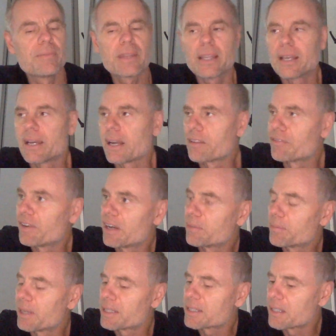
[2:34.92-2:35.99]
and I
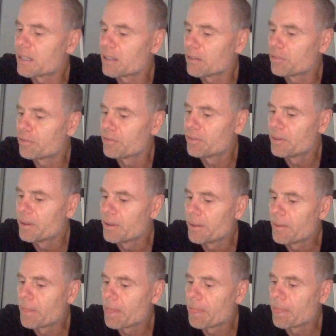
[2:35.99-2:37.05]
found myself
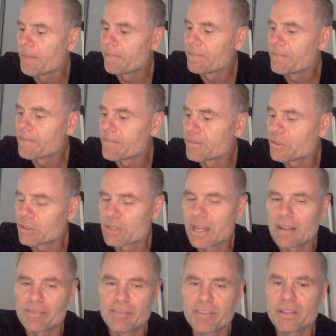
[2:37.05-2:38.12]
just
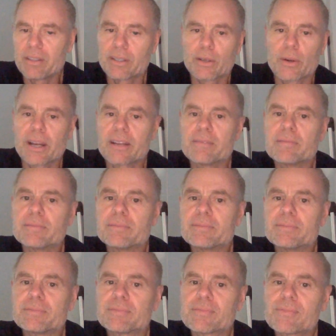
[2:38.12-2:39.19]
not feeling great.
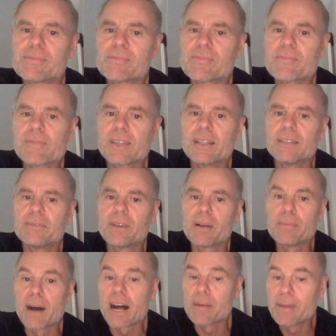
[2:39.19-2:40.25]
My
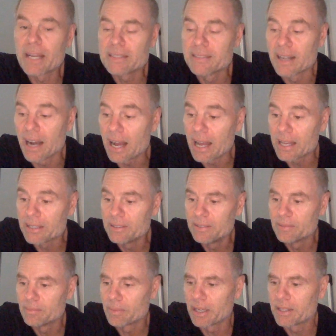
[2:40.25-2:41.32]
mom had died
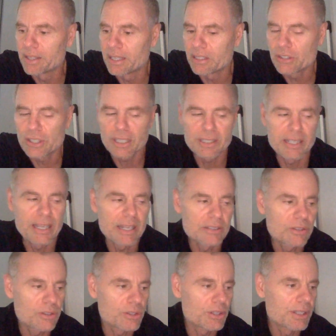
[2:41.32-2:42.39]
by then. She had
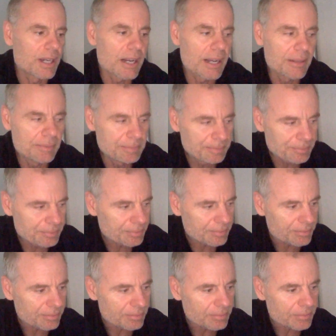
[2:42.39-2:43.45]
cancer. She died.
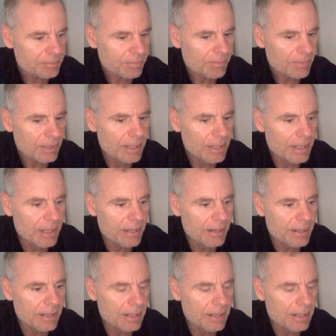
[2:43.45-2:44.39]
And